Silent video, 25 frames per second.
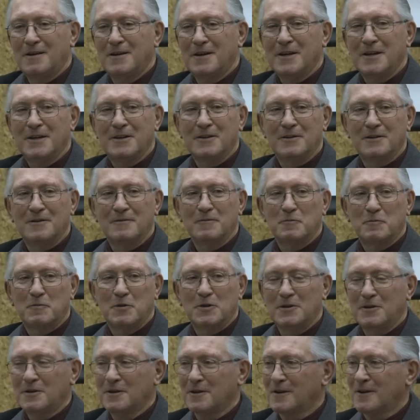in
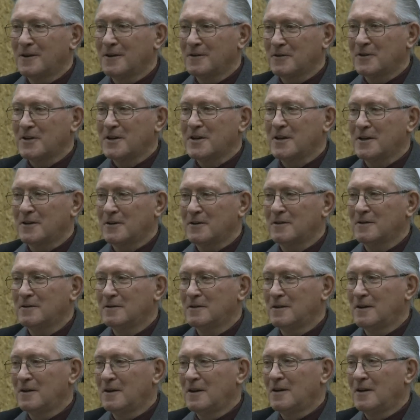putting it all together.
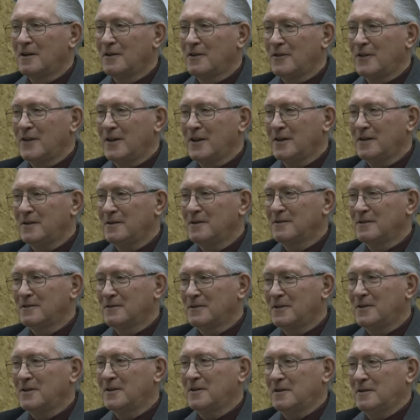They
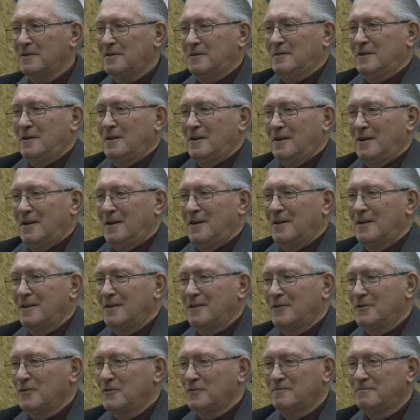did it.
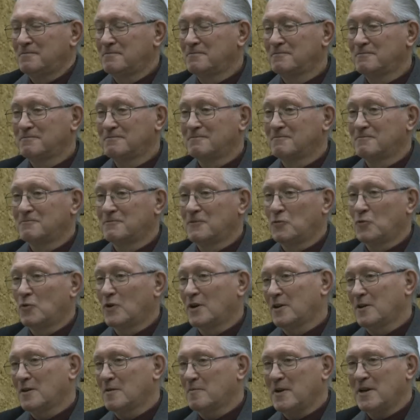
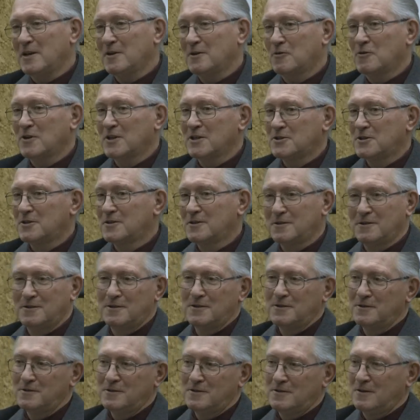One of the main questions
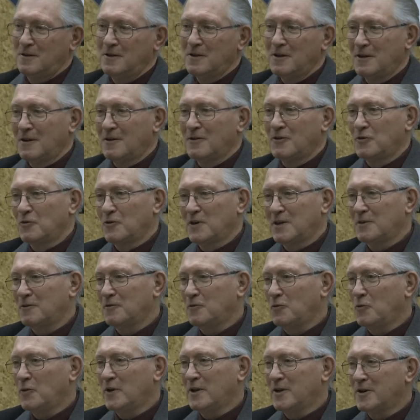is,
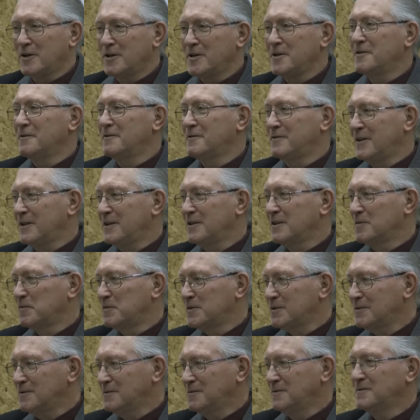well, when are you
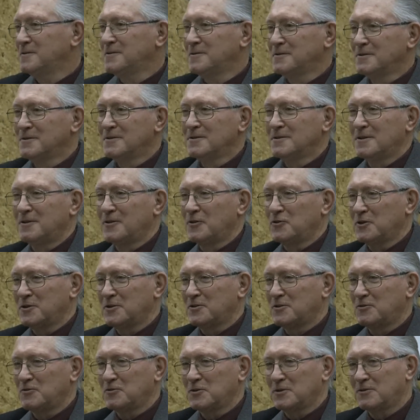available? It
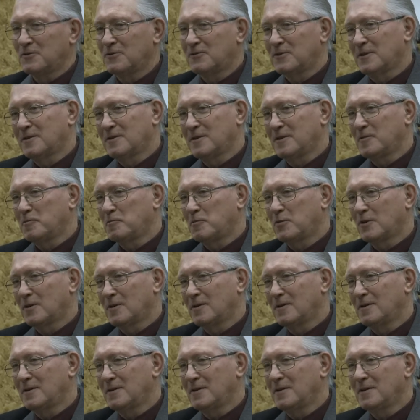was fairly
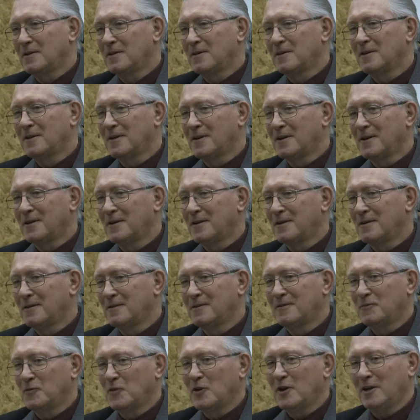important.
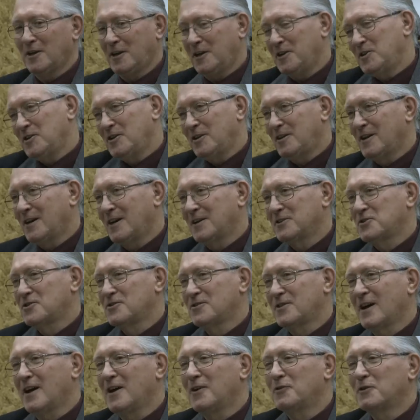And I did answer
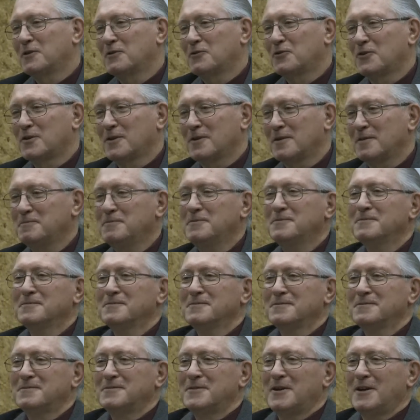that one for them.
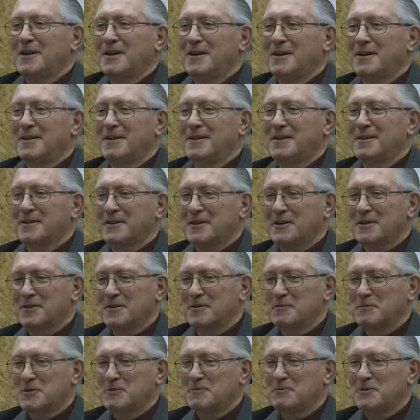And give
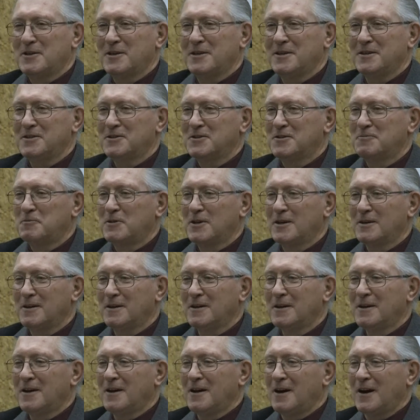them some dates, but
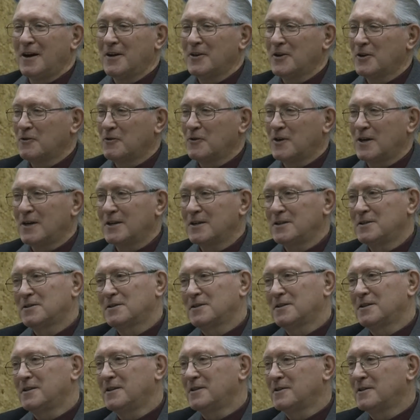
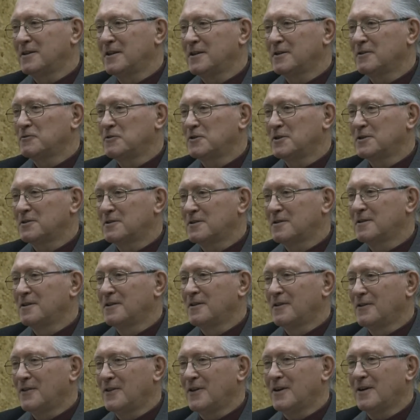otherwise it was
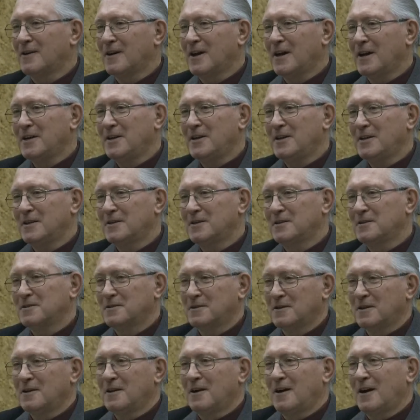their
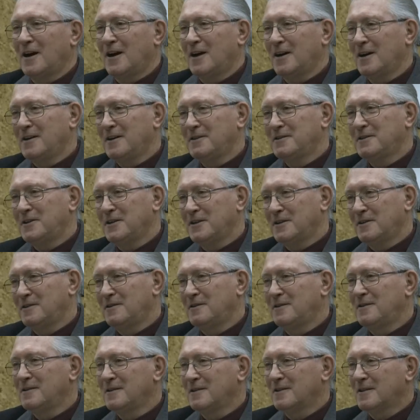ideas. I
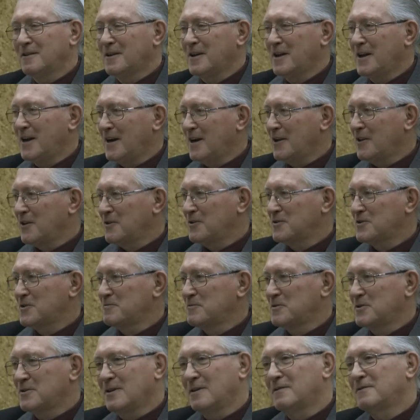did gather
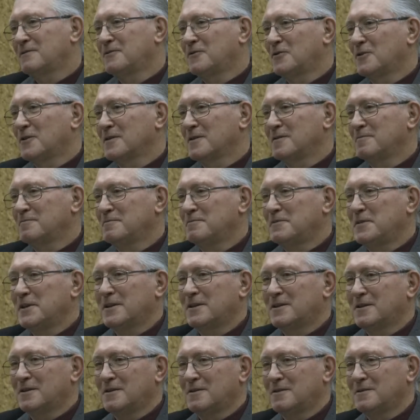some stuff for them
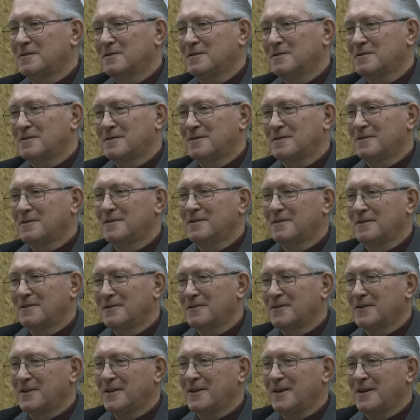because
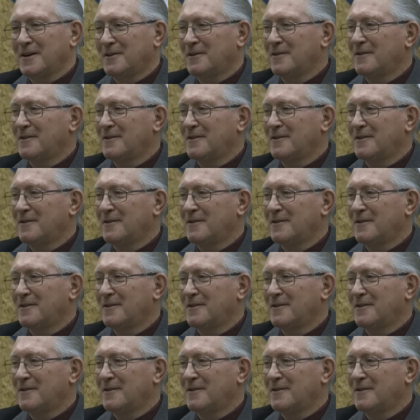they